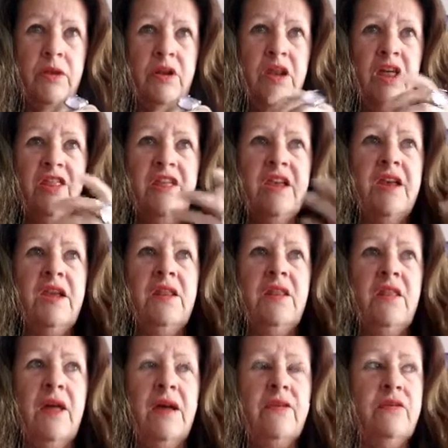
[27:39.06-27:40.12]
nothing
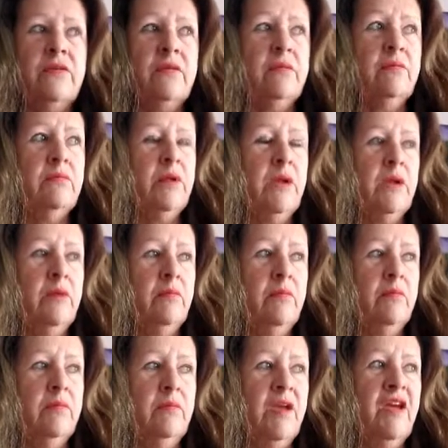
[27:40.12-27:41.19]
in that
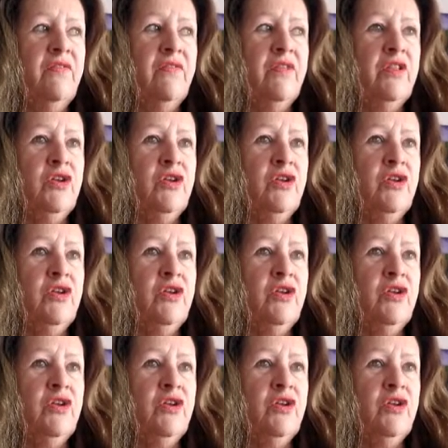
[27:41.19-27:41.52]
effort